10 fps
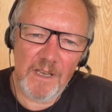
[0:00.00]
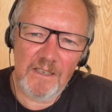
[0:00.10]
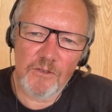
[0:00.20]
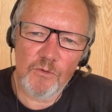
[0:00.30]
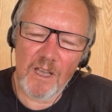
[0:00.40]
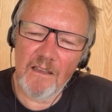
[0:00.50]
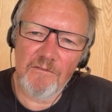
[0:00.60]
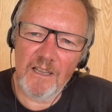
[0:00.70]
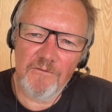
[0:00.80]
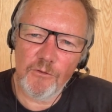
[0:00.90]
space to have
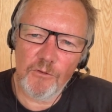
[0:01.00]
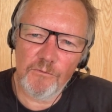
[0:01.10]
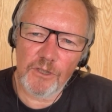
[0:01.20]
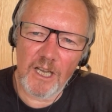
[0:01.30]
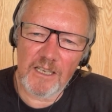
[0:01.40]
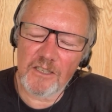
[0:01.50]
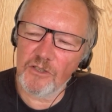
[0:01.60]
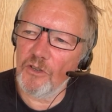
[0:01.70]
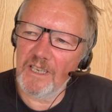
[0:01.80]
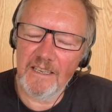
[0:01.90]
enough photovoltaics,
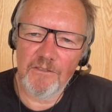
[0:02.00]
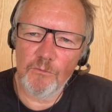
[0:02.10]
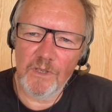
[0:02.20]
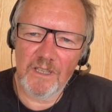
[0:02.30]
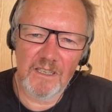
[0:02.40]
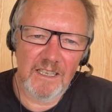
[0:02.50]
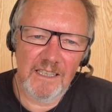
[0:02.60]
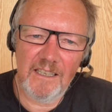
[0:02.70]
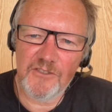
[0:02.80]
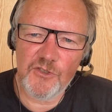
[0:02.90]
not even with a
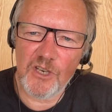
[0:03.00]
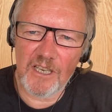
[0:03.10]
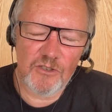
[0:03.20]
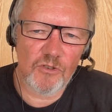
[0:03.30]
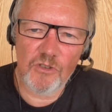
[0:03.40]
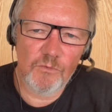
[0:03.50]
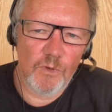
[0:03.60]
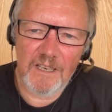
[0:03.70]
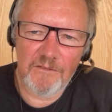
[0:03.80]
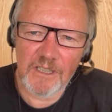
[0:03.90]
heat exchange or
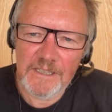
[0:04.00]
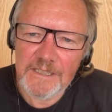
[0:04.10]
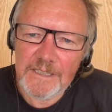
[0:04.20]
whatever.